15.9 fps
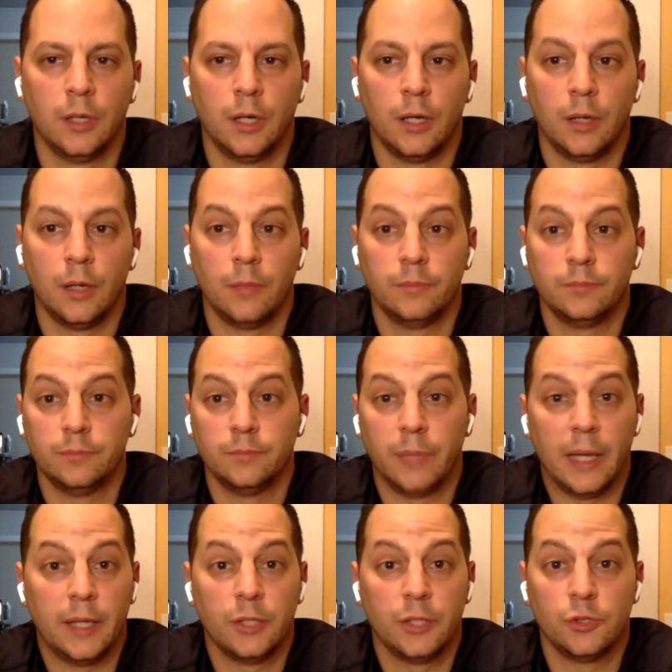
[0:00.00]
uh,
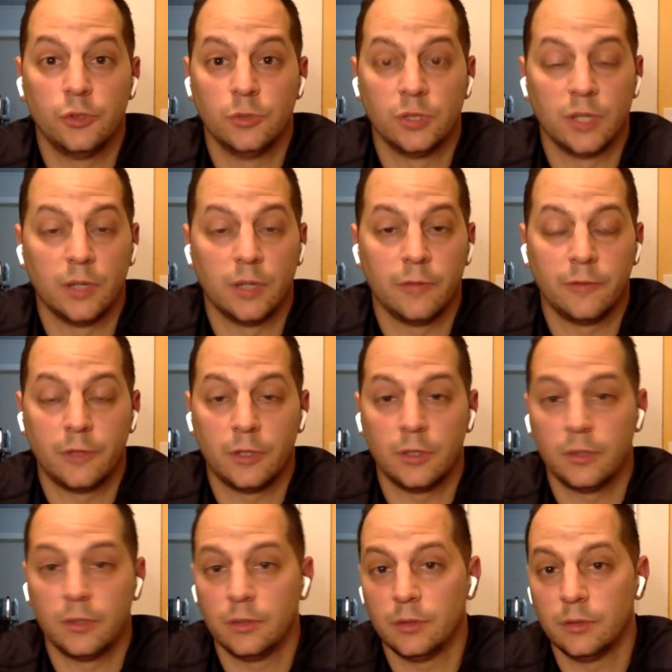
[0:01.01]
back issue stuff
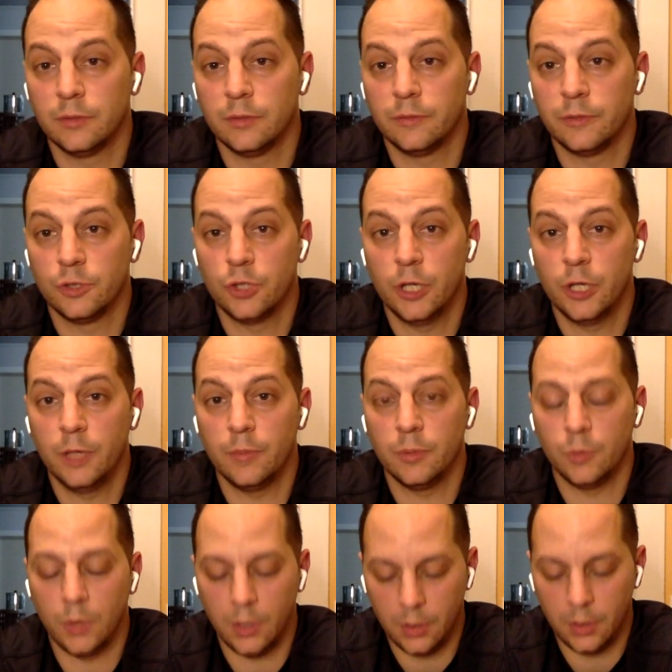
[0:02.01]
for, for cheap.
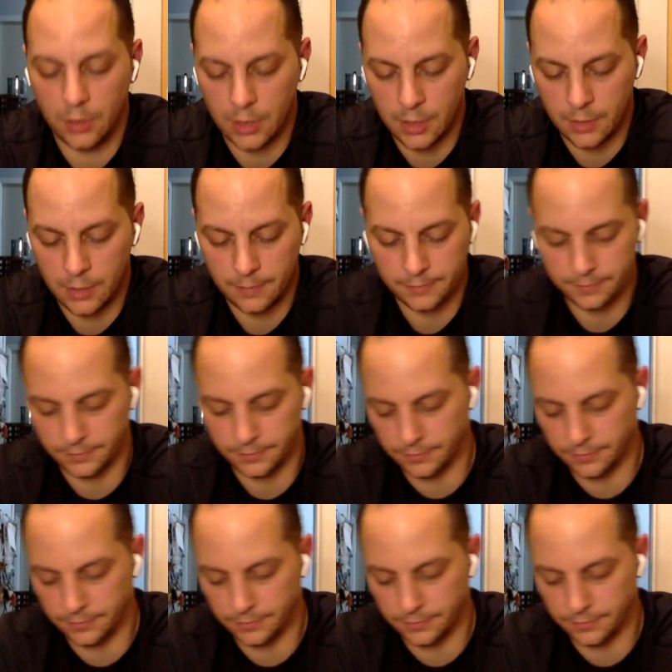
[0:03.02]
Well, um,